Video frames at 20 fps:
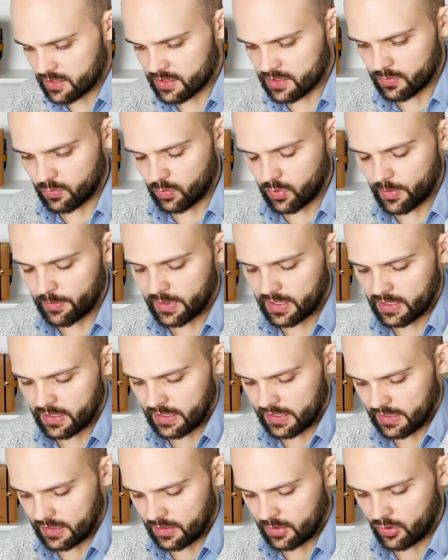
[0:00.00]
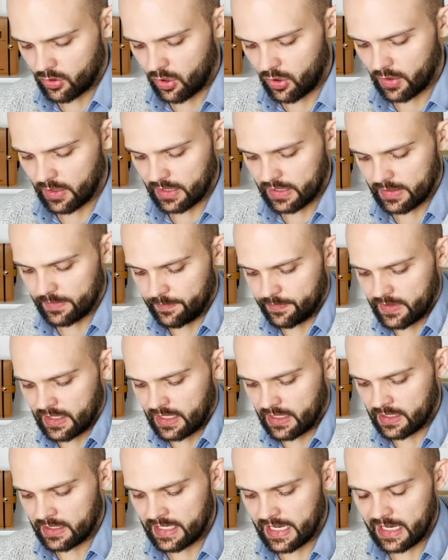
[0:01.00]
woman, not
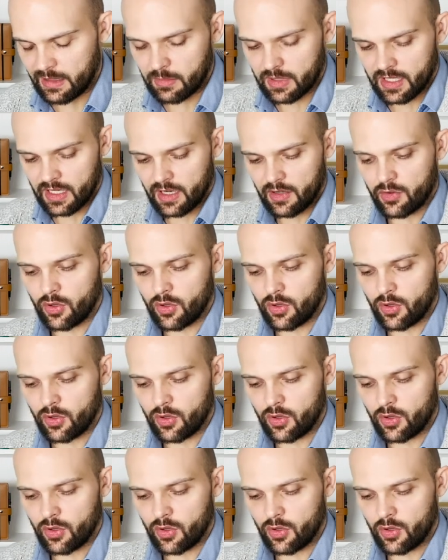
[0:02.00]
naming her,